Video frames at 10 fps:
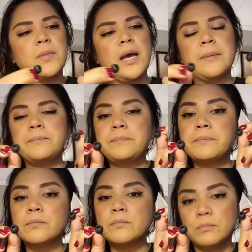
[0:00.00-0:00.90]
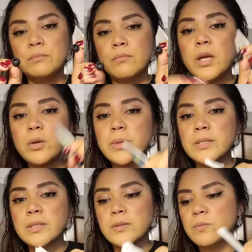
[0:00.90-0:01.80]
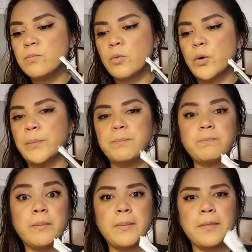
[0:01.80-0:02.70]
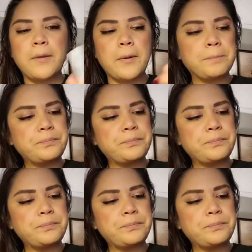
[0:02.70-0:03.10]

Yeah, my earpieces were in there.